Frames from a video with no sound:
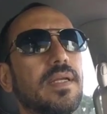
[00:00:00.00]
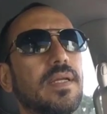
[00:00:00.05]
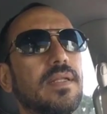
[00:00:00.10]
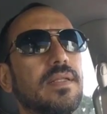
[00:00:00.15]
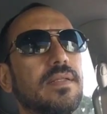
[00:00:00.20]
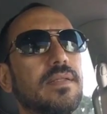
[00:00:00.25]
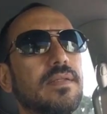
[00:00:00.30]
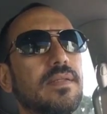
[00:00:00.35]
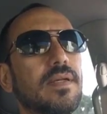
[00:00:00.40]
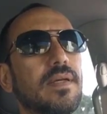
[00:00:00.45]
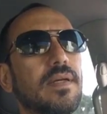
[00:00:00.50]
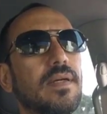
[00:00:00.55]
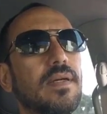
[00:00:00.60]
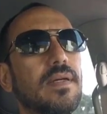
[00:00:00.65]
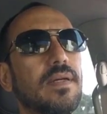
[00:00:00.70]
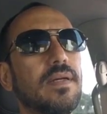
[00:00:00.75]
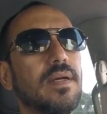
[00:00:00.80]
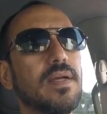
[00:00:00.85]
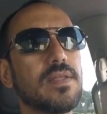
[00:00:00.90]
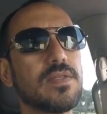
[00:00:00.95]
get
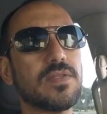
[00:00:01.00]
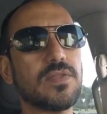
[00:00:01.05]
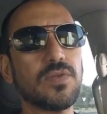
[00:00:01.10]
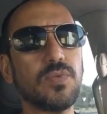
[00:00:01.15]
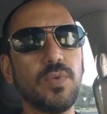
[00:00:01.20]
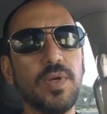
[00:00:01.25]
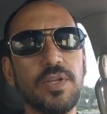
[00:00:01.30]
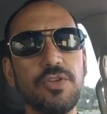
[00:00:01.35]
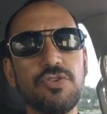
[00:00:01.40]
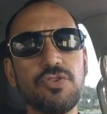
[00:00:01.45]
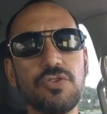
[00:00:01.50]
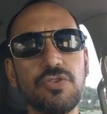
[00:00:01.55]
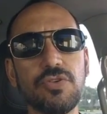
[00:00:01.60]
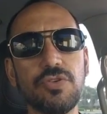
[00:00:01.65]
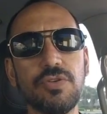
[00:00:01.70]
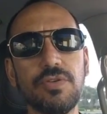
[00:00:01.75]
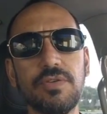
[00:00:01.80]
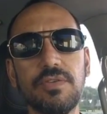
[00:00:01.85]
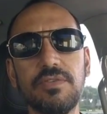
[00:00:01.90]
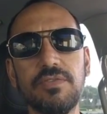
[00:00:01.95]
a switch